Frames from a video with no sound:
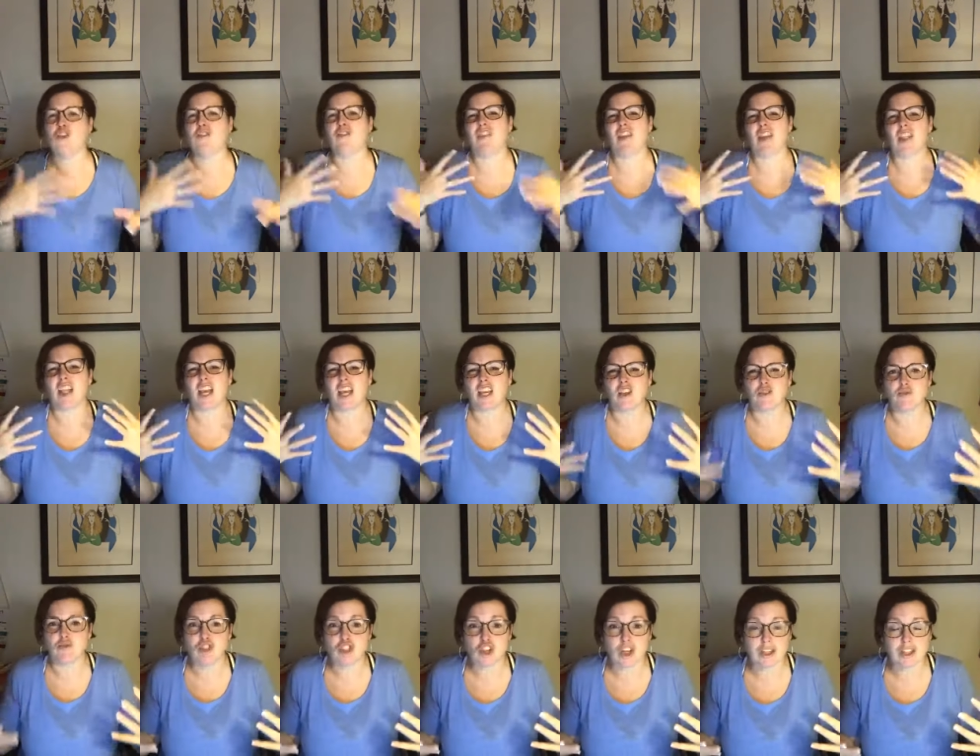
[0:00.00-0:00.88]
You'll feel
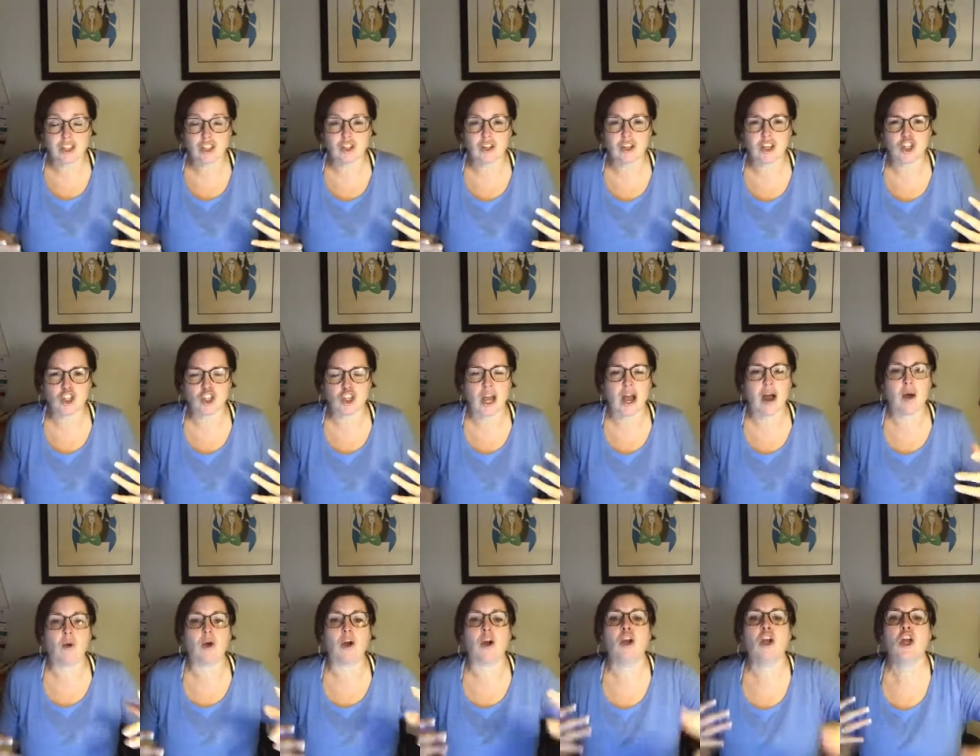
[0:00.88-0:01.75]
like you just took a
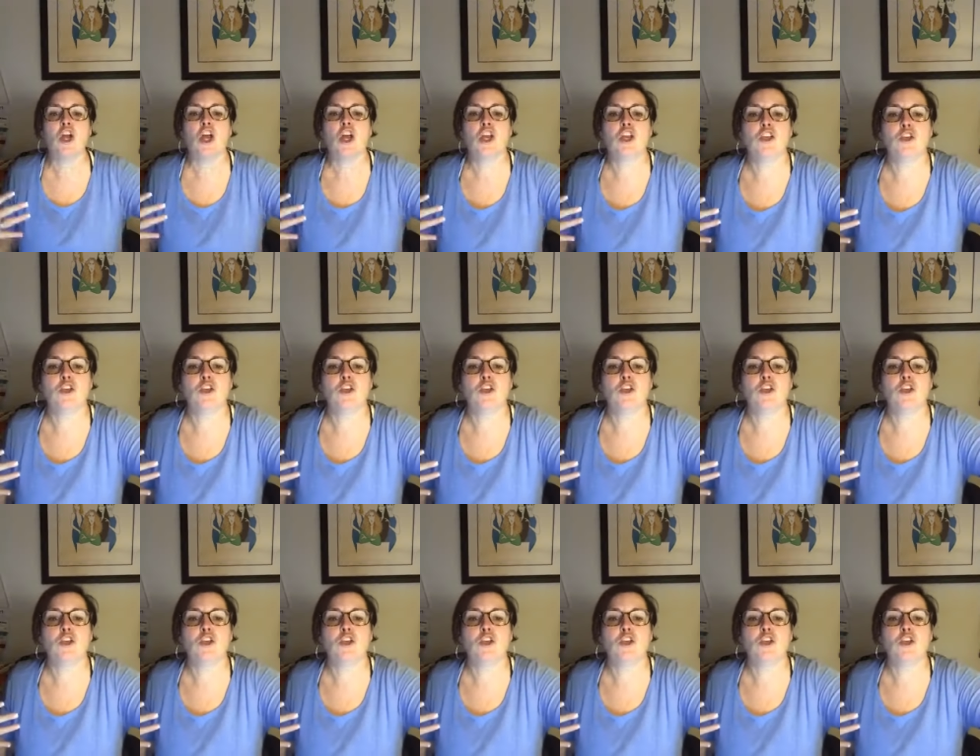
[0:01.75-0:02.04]
shower.